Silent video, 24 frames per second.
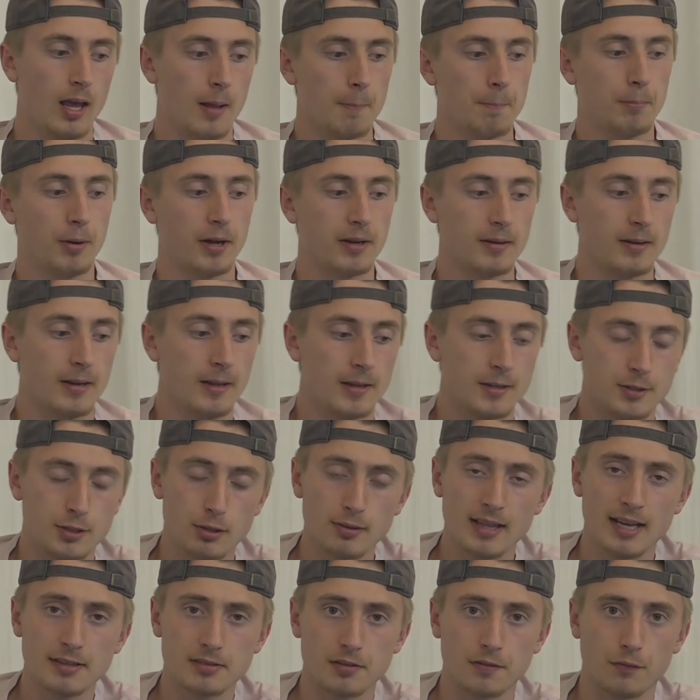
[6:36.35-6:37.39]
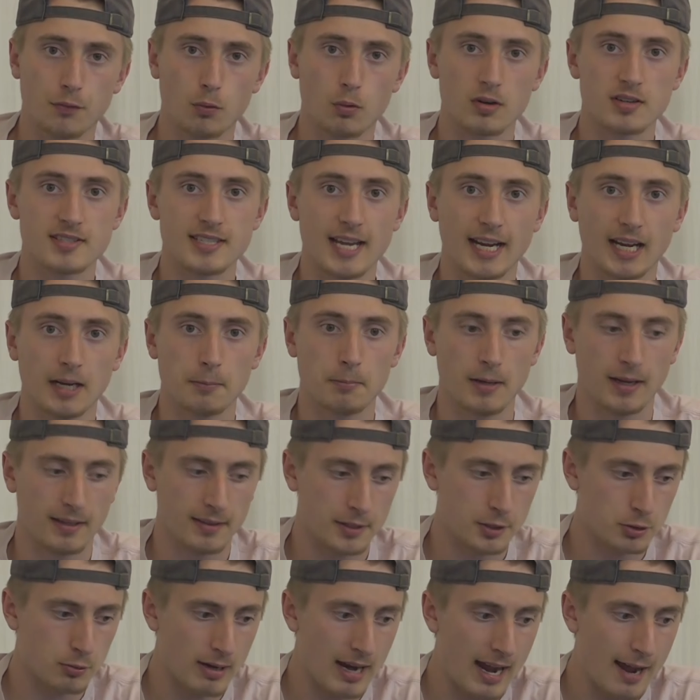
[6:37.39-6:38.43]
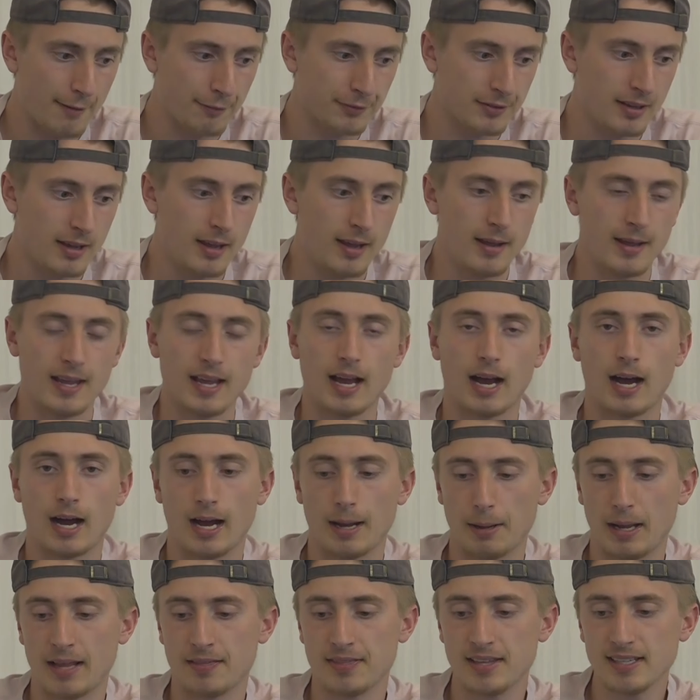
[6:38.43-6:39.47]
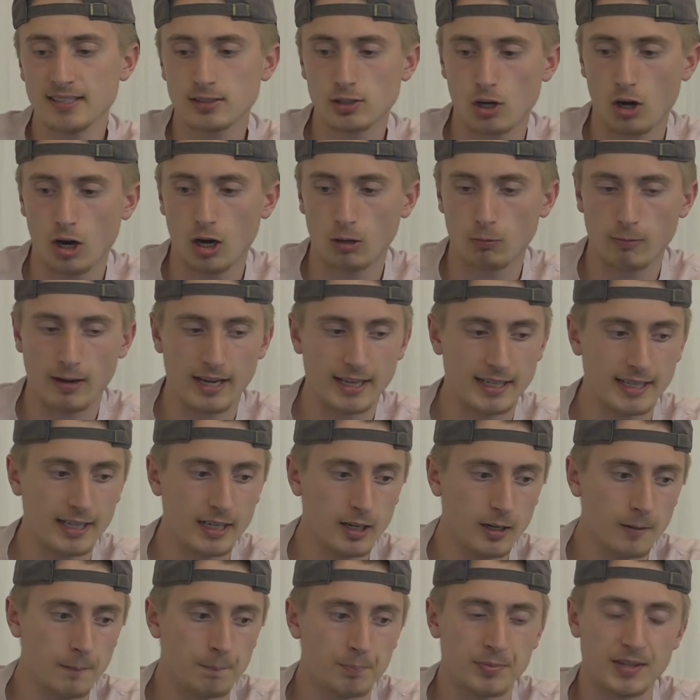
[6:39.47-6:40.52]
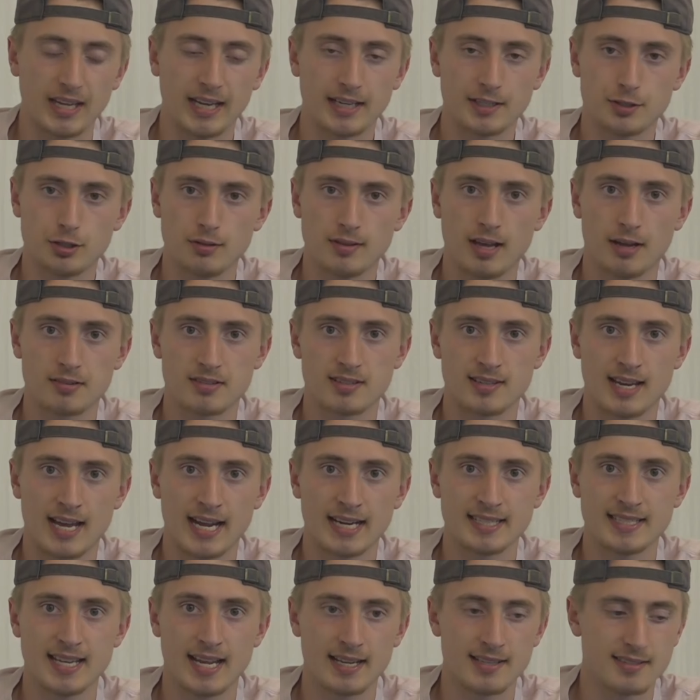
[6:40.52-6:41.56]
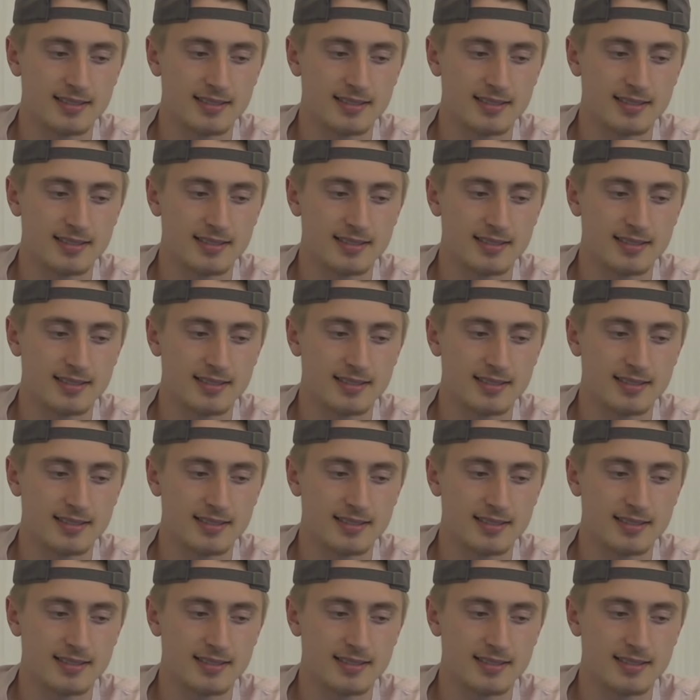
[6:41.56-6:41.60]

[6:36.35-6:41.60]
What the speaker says: But 2004, second pick of the draft. And this card right here, in 2009-10